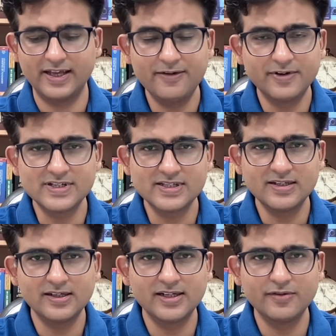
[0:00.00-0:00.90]
Every
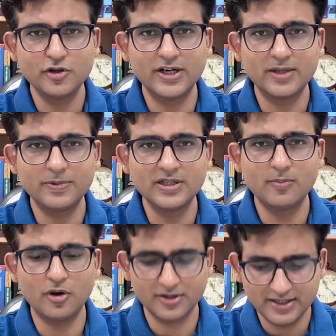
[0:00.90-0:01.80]
single day when you get up in the
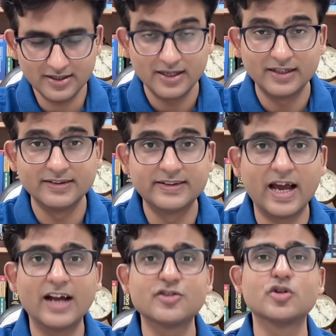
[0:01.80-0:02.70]
morning,
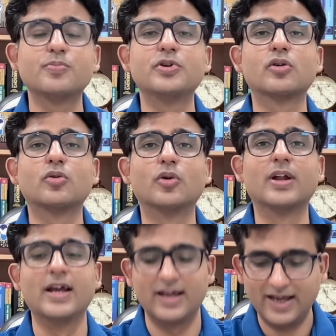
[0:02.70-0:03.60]
that should be your goal.